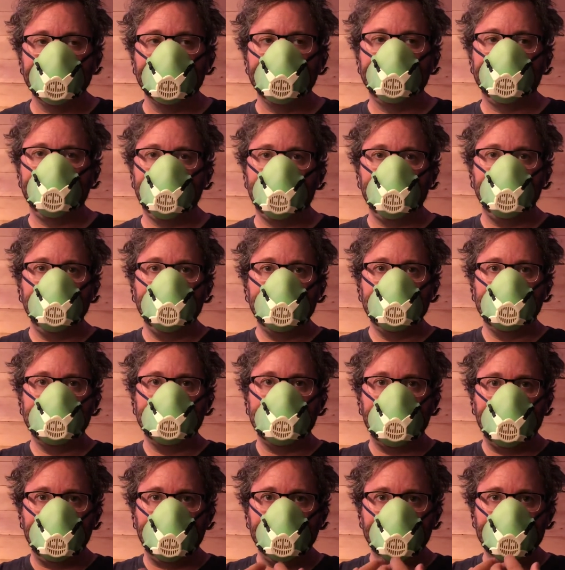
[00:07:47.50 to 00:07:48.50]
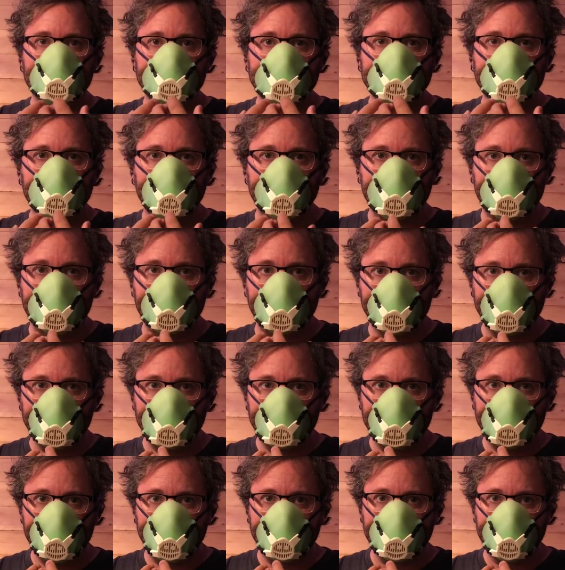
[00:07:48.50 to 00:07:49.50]
That means the air is coming through the
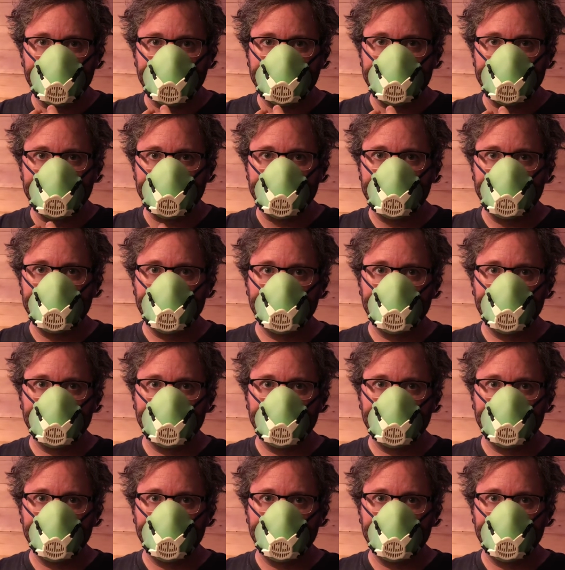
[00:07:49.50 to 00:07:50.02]
filter.